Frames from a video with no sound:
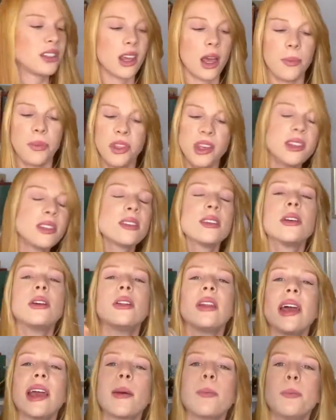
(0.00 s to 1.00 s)
up this little
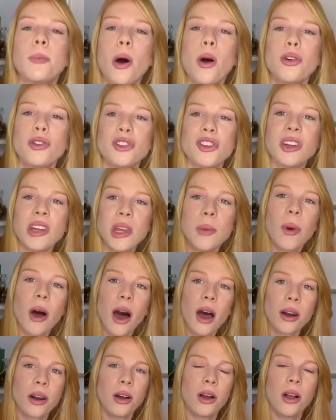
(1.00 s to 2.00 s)
like potion-y
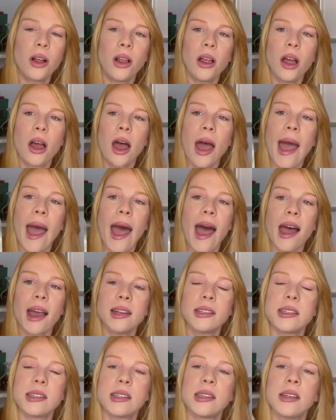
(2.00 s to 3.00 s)
bottle
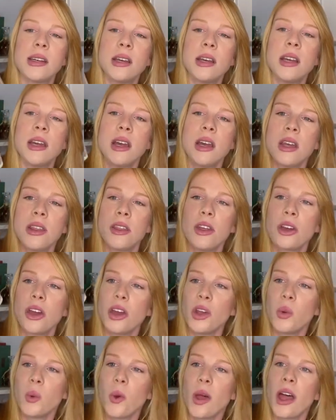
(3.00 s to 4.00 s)
at the
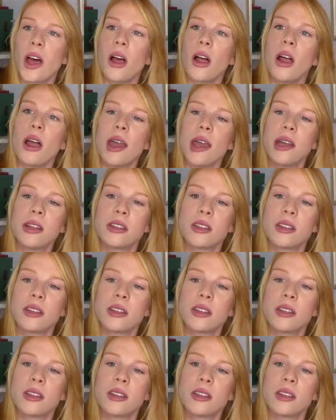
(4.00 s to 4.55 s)
Goodwill in